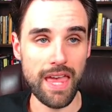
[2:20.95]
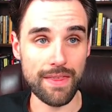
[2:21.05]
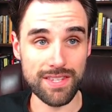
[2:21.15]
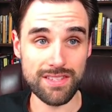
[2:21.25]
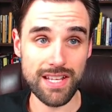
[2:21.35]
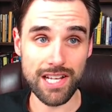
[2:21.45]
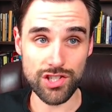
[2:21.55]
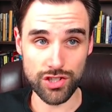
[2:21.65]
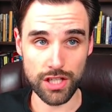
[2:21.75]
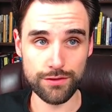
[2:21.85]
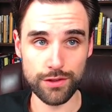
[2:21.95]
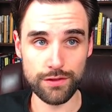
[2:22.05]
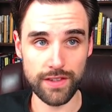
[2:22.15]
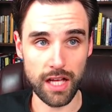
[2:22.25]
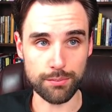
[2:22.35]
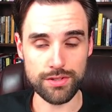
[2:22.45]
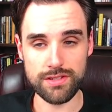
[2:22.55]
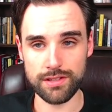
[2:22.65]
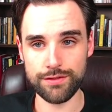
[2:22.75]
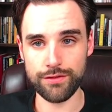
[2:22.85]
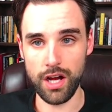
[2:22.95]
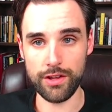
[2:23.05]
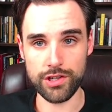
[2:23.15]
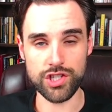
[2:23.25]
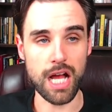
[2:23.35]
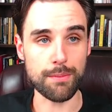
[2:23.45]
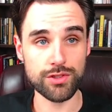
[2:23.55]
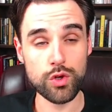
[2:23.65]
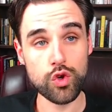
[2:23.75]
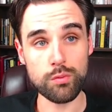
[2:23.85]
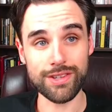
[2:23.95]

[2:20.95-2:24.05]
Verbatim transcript: And this is not just for developers, it's for other jobs too,